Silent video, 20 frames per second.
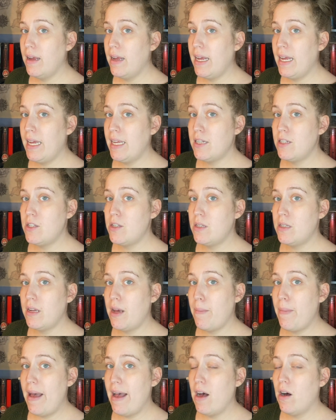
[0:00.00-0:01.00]
It's
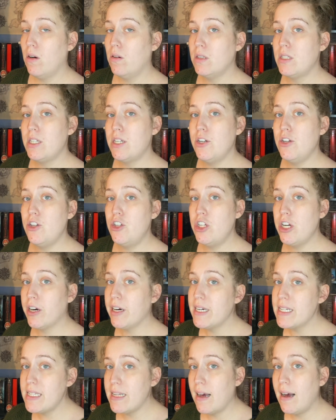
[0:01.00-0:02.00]
about
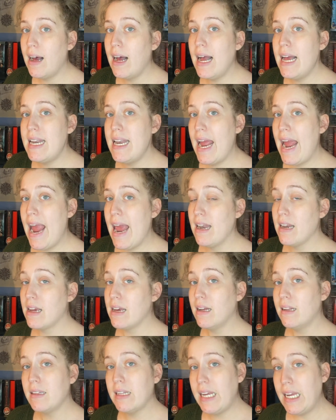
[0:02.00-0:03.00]
Shahrazad and
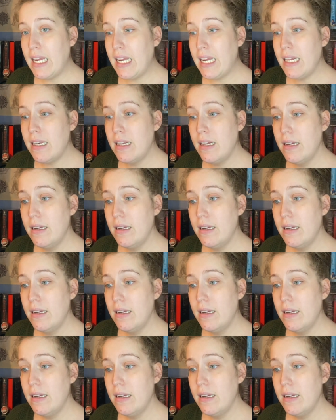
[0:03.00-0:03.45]
Khalid.